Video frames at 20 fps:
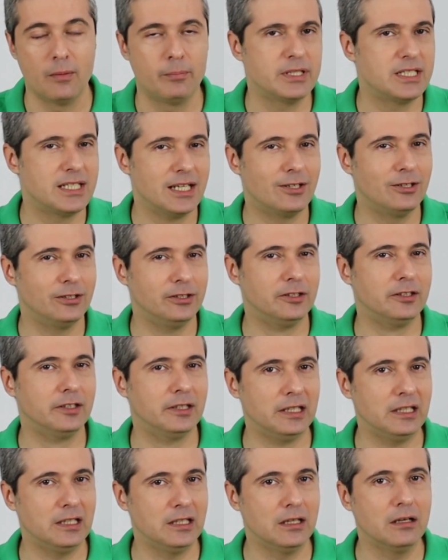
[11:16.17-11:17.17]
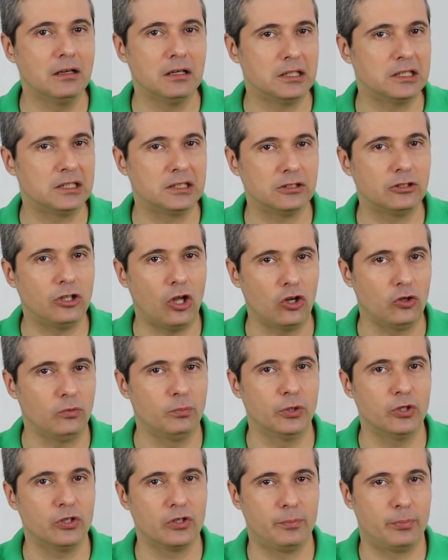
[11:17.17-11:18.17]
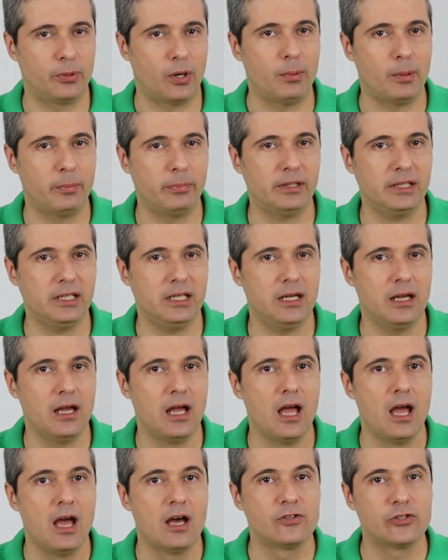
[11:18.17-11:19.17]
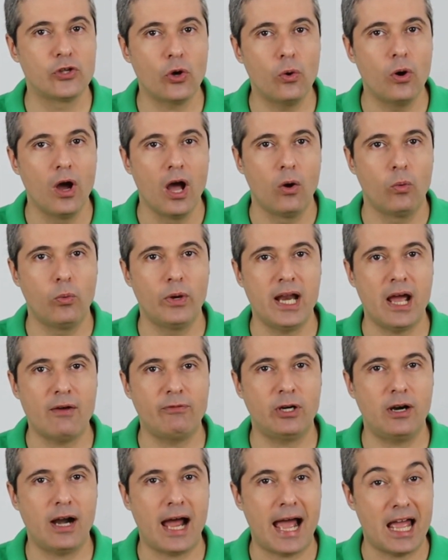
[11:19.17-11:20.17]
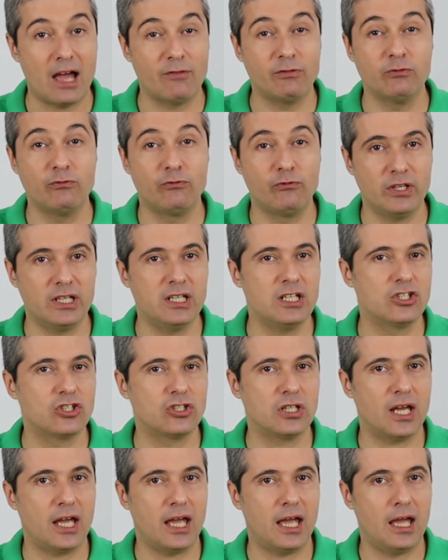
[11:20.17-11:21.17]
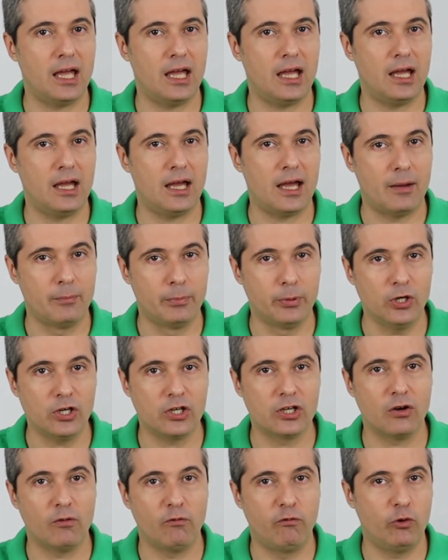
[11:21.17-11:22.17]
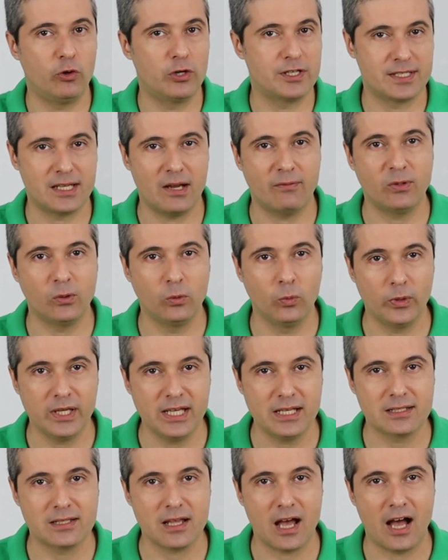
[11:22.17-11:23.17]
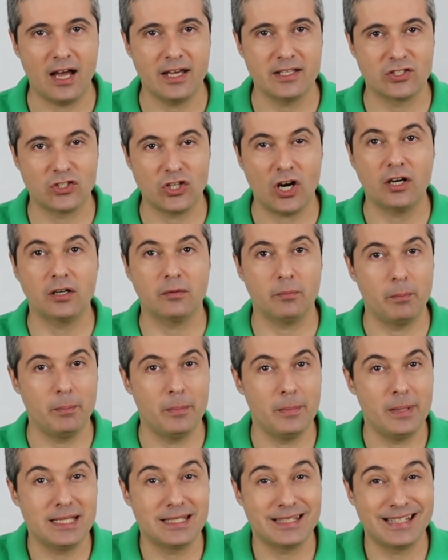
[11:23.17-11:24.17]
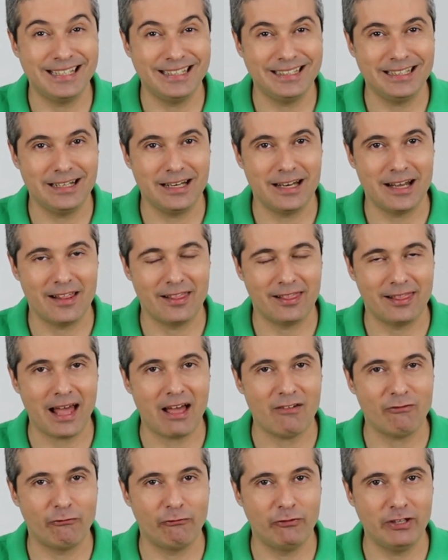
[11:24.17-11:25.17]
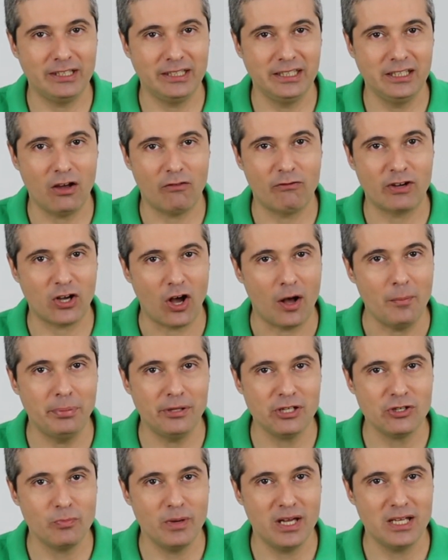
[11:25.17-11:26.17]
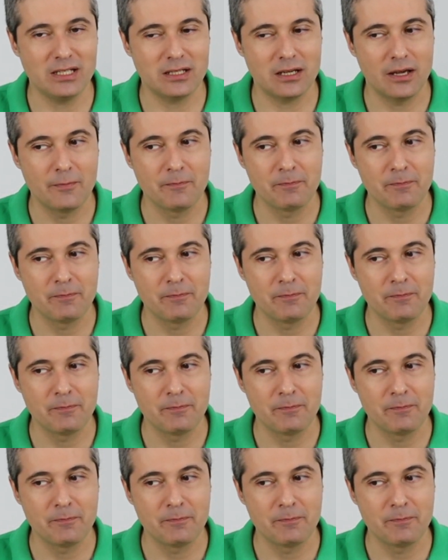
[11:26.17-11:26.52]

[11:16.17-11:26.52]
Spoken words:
particularly a long book, probably. So whenever I haven't finished a book for several weeks, I start missing that feeling of accomplishment.